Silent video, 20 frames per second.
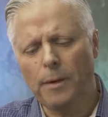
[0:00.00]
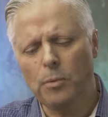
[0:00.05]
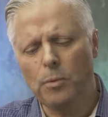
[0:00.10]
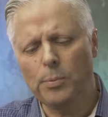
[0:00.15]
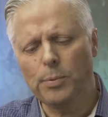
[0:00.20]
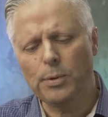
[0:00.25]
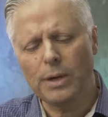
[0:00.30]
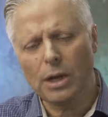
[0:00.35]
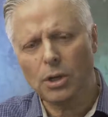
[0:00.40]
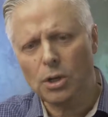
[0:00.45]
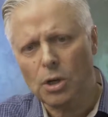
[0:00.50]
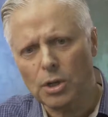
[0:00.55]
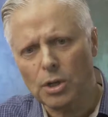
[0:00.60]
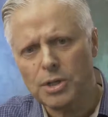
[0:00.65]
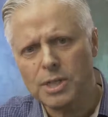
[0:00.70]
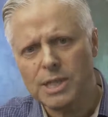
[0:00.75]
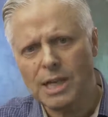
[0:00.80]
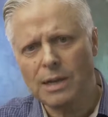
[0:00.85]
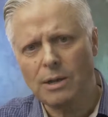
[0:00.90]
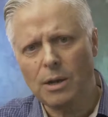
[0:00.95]
put our
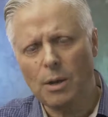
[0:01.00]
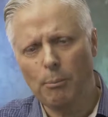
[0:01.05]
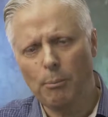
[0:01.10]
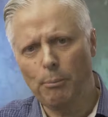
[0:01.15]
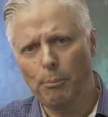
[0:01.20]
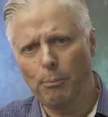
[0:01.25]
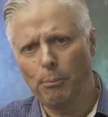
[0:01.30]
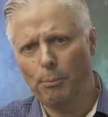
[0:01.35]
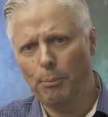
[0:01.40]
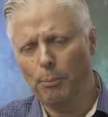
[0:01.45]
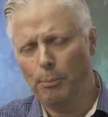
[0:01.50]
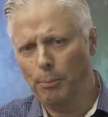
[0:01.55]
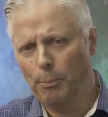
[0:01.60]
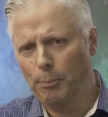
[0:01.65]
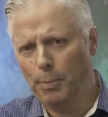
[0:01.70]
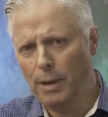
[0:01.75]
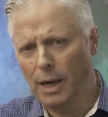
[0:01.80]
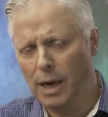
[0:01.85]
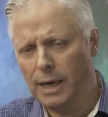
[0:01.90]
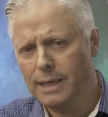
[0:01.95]
content
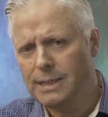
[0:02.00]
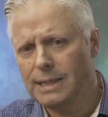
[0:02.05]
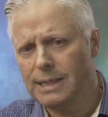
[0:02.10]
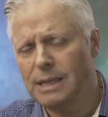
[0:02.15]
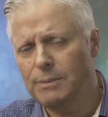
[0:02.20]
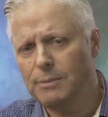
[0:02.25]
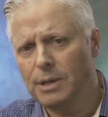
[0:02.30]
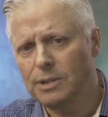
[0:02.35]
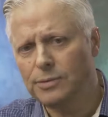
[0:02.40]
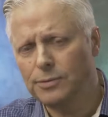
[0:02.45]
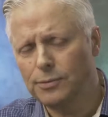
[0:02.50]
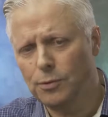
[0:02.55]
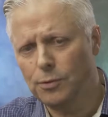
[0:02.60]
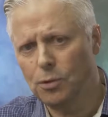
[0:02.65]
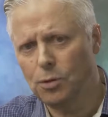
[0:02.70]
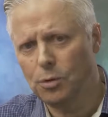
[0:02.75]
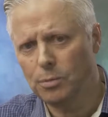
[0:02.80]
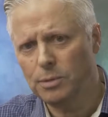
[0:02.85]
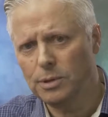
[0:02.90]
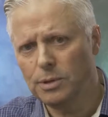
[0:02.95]
behind an email
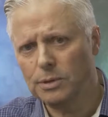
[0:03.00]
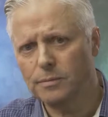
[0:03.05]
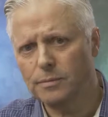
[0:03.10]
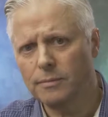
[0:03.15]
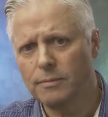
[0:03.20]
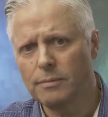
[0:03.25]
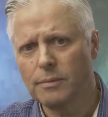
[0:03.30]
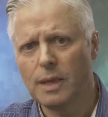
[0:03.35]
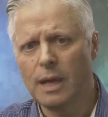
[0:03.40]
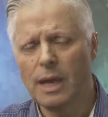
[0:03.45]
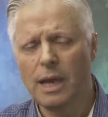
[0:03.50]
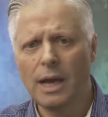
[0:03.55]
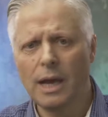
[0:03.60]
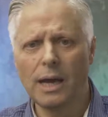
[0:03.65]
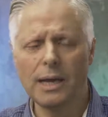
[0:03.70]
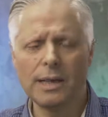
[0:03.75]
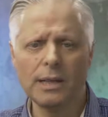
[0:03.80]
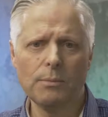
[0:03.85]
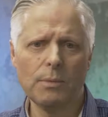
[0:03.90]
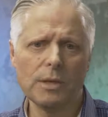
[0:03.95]
form,
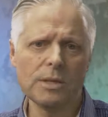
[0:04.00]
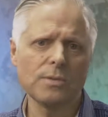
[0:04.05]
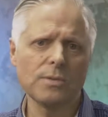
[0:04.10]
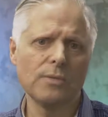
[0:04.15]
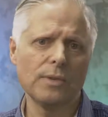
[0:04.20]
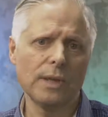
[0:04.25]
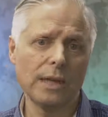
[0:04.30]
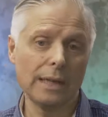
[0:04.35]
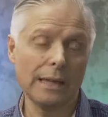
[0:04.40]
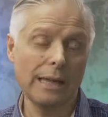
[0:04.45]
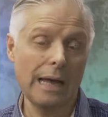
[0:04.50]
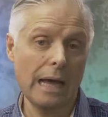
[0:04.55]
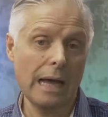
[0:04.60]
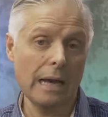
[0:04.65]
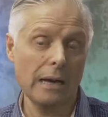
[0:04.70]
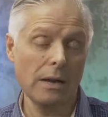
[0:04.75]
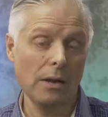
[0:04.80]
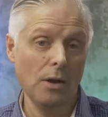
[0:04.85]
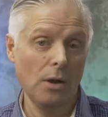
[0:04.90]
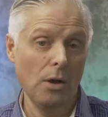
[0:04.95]
and then once we've done
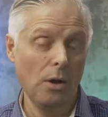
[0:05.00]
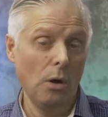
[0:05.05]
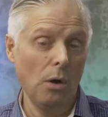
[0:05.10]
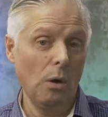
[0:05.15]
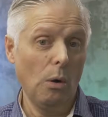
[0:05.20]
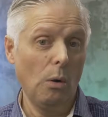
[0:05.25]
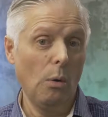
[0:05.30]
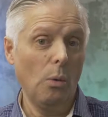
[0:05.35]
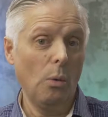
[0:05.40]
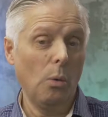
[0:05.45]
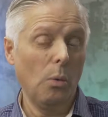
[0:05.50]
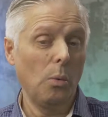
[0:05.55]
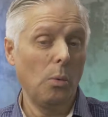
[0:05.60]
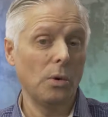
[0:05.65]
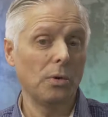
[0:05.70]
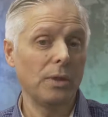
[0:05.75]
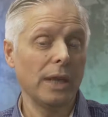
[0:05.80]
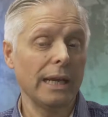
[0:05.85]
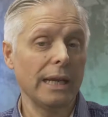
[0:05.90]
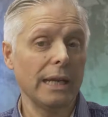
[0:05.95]
that,
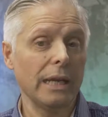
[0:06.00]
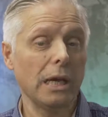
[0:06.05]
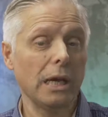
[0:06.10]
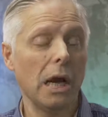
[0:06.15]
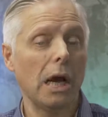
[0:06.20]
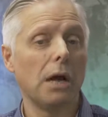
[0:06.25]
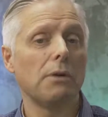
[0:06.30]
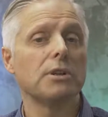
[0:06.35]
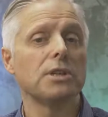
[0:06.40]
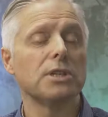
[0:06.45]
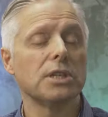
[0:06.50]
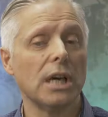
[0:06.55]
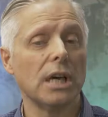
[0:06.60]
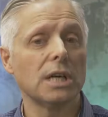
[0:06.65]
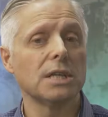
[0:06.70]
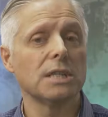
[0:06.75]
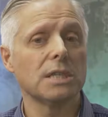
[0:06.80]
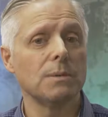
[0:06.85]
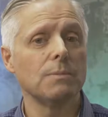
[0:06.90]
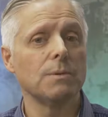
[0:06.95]
we'll then encourage
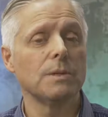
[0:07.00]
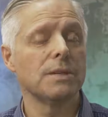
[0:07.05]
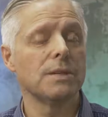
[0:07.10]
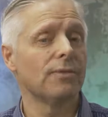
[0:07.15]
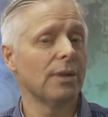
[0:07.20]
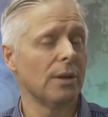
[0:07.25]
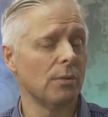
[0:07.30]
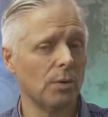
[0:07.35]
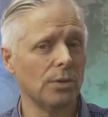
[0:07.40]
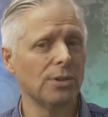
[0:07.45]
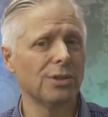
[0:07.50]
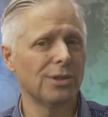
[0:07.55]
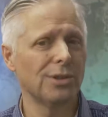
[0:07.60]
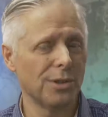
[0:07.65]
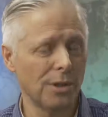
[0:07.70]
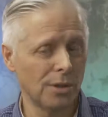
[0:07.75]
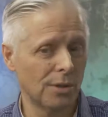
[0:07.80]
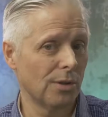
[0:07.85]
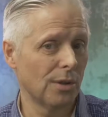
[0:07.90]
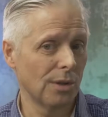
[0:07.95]
customers, if they want
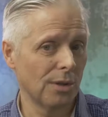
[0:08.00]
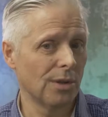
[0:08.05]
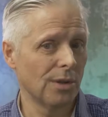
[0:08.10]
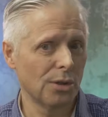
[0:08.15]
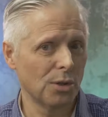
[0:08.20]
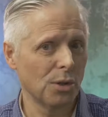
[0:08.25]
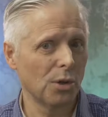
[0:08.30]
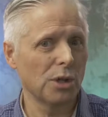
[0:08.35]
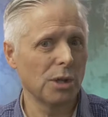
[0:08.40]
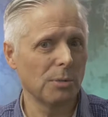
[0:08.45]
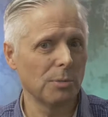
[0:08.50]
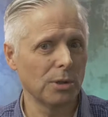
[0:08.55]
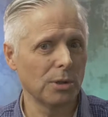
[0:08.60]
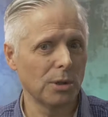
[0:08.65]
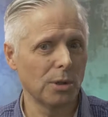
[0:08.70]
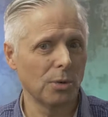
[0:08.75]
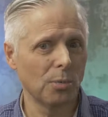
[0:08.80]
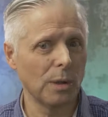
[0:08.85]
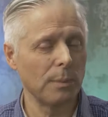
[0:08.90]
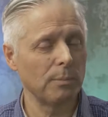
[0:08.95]
the
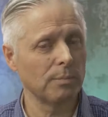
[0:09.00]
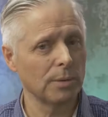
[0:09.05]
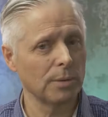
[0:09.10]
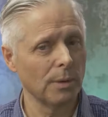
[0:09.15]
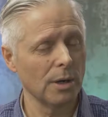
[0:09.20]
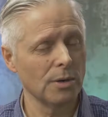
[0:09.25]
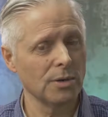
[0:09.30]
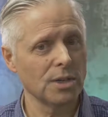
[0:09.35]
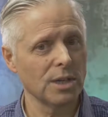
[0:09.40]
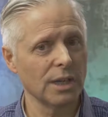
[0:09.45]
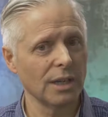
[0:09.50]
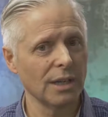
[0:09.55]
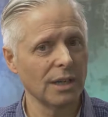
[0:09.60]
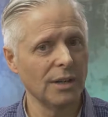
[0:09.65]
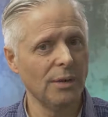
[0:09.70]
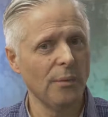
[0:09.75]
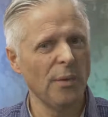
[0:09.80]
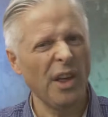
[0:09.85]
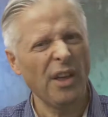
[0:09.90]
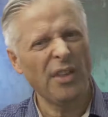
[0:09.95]
document that we're
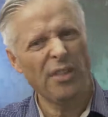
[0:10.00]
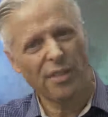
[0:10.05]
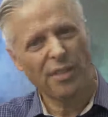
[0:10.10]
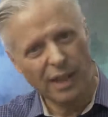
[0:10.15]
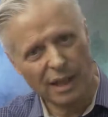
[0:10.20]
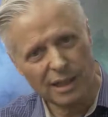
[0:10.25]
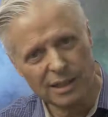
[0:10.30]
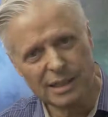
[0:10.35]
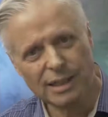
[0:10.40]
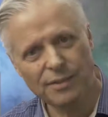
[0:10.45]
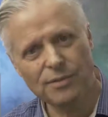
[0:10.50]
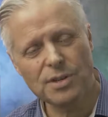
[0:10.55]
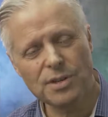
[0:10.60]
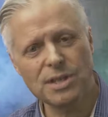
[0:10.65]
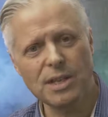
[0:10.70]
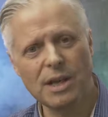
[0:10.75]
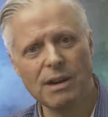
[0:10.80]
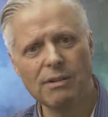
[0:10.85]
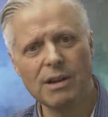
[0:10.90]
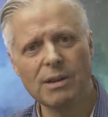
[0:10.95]
promoting, they'll give
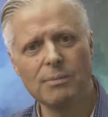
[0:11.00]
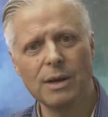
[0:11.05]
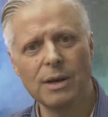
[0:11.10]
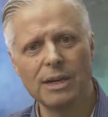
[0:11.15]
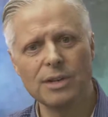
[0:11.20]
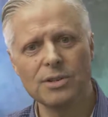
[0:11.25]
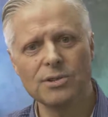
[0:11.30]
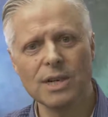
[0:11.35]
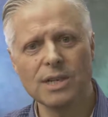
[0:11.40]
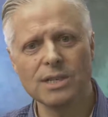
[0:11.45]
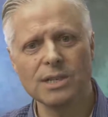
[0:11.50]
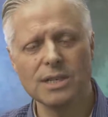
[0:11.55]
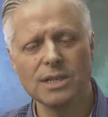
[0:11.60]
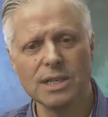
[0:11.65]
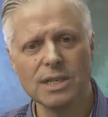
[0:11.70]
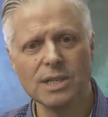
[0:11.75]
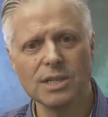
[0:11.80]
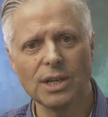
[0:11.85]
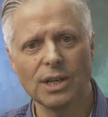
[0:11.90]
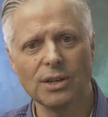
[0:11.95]
us their email address
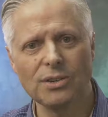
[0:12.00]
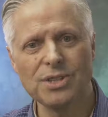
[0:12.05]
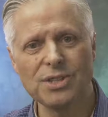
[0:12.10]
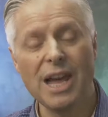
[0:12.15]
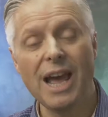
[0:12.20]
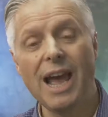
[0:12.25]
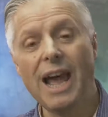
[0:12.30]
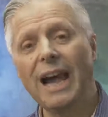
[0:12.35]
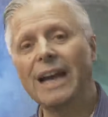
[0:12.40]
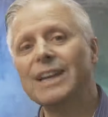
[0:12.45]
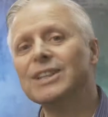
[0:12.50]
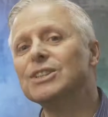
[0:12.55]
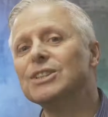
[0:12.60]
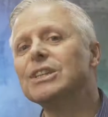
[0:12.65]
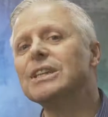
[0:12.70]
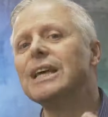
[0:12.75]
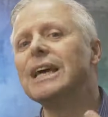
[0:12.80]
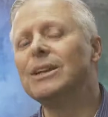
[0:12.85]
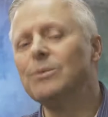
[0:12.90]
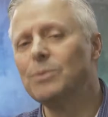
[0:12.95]
and details, and
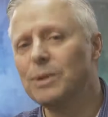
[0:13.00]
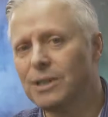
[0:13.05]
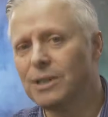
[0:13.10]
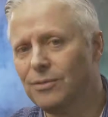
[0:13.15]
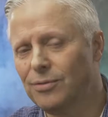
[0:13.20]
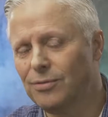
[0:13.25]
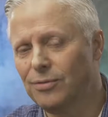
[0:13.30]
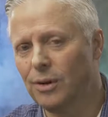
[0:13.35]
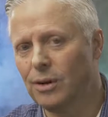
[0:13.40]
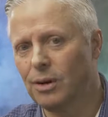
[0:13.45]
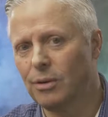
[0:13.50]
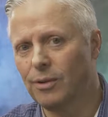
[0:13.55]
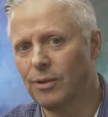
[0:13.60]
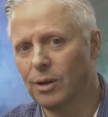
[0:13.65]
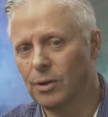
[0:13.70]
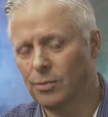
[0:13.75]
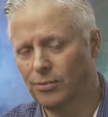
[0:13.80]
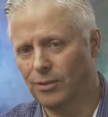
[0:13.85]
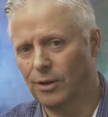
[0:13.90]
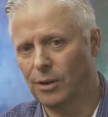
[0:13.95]
then we can follow
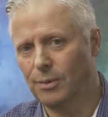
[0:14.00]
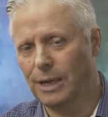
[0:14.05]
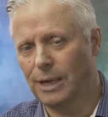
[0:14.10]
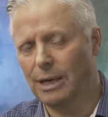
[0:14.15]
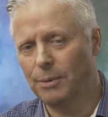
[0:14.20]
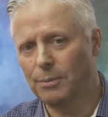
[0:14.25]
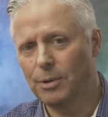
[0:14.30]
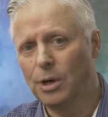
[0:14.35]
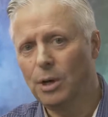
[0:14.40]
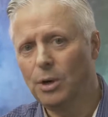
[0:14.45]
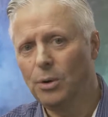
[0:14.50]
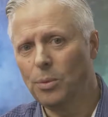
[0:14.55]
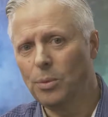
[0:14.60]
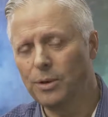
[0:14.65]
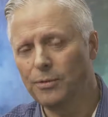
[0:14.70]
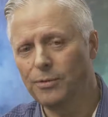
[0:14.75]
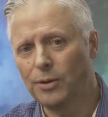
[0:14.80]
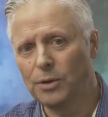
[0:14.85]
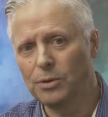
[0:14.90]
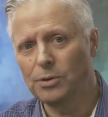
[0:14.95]
it up
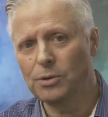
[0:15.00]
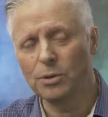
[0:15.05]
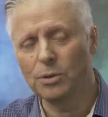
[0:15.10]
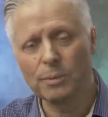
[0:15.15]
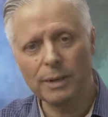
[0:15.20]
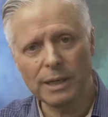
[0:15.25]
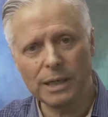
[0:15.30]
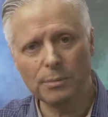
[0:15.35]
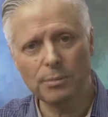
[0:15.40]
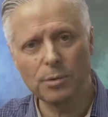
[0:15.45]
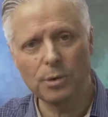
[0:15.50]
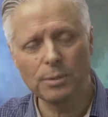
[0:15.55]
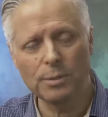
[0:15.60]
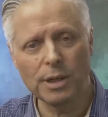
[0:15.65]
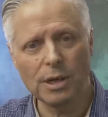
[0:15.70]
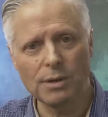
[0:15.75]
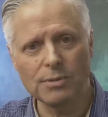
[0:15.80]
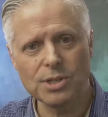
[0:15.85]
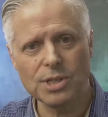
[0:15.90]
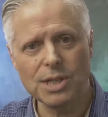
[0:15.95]
with a phone call and make an
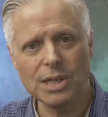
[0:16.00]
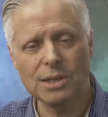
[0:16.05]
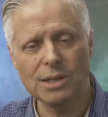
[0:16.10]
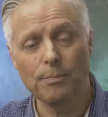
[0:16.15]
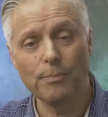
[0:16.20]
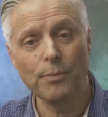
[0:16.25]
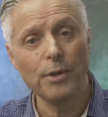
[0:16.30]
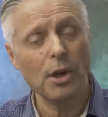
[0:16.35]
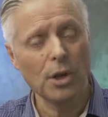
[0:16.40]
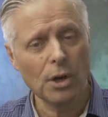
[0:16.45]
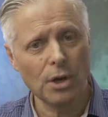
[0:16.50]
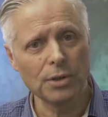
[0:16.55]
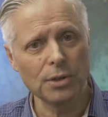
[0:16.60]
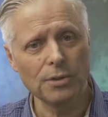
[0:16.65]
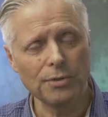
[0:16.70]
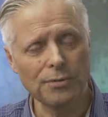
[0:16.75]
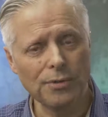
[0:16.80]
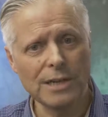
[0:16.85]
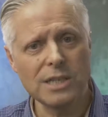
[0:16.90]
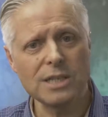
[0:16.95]
appointment to go and see them.
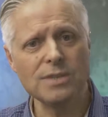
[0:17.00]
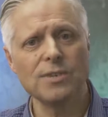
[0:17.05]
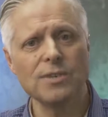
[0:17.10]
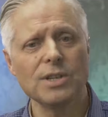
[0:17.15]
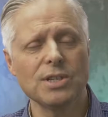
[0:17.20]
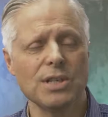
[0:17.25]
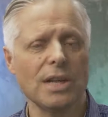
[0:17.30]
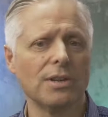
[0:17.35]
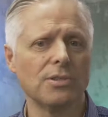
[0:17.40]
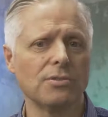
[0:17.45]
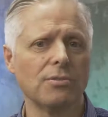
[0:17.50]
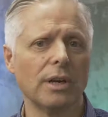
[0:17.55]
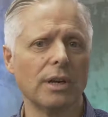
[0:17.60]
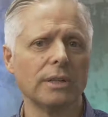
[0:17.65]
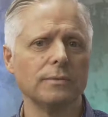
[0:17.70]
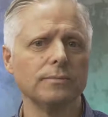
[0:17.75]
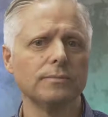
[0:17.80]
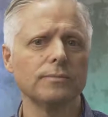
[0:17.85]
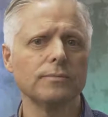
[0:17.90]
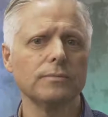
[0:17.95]
On the face of it, it sounds
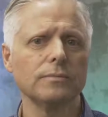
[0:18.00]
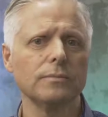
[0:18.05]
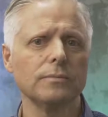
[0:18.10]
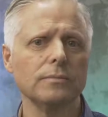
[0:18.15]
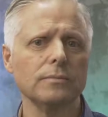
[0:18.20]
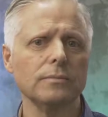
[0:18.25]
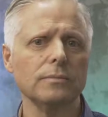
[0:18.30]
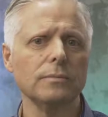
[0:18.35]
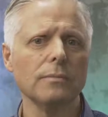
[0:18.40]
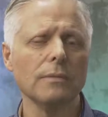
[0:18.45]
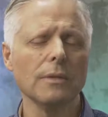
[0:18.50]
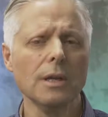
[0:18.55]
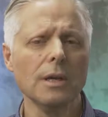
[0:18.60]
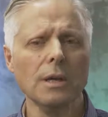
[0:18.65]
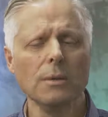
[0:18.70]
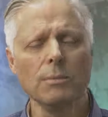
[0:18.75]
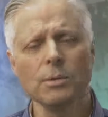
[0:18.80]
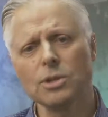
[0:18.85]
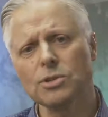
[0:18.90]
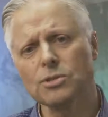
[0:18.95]
great.
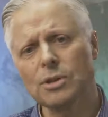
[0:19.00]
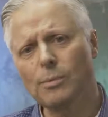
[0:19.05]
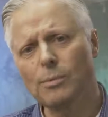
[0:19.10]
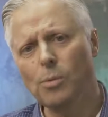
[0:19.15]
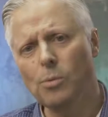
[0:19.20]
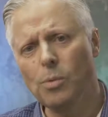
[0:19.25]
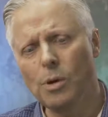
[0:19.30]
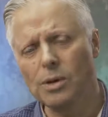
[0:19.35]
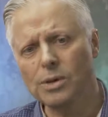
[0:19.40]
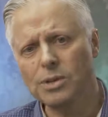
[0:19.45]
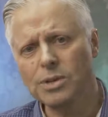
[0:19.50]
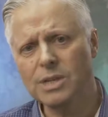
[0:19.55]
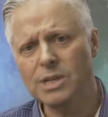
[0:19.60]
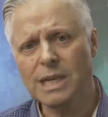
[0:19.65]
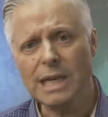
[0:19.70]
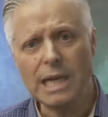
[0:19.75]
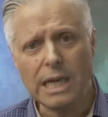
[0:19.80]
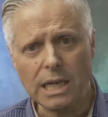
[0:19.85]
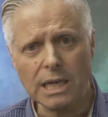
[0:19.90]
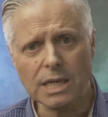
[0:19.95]
But the trouble
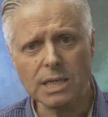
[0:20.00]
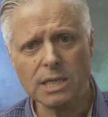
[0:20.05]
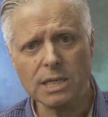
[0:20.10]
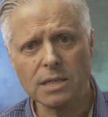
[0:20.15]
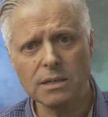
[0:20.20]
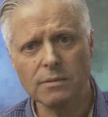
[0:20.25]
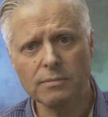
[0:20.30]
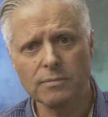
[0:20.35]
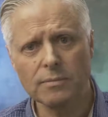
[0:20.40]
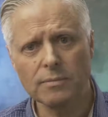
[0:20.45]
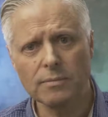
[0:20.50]
is